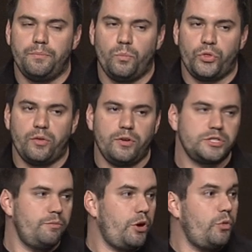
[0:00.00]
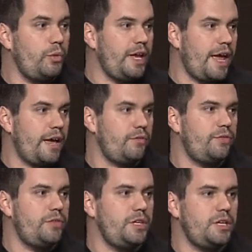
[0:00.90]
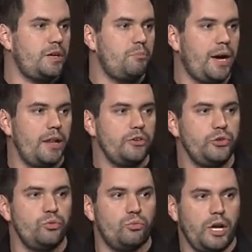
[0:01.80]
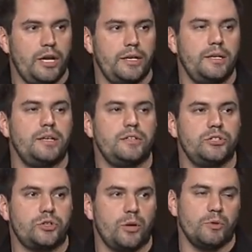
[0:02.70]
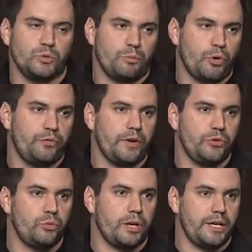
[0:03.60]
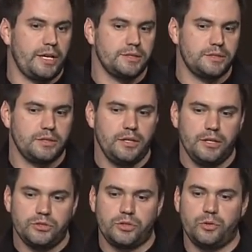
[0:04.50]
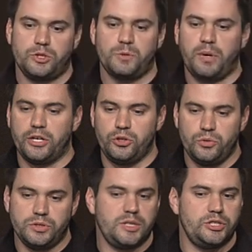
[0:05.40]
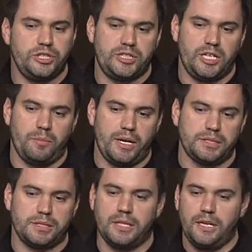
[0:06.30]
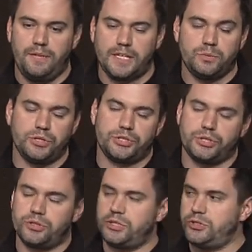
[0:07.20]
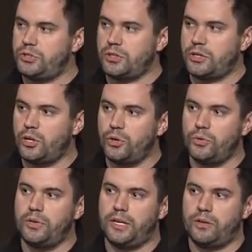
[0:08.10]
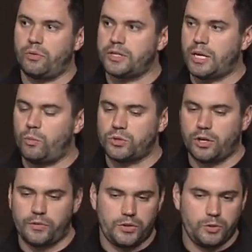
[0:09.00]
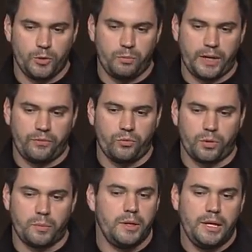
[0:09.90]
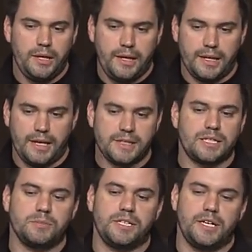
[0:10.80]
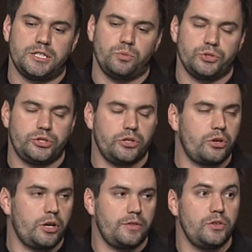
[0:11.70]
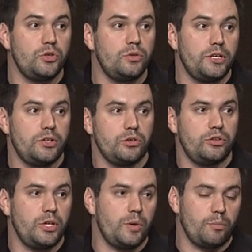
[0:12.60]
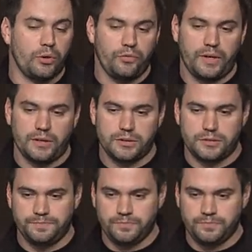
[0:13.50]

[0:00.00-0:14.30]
With the version of Mono we have, the compiler you run determines what profile you run against. So just by using GCMS, that's what ensures that your code and runtime will target the 2.0 platform, and SMCS will ensure you're targeting the Unity or Unity web profiles.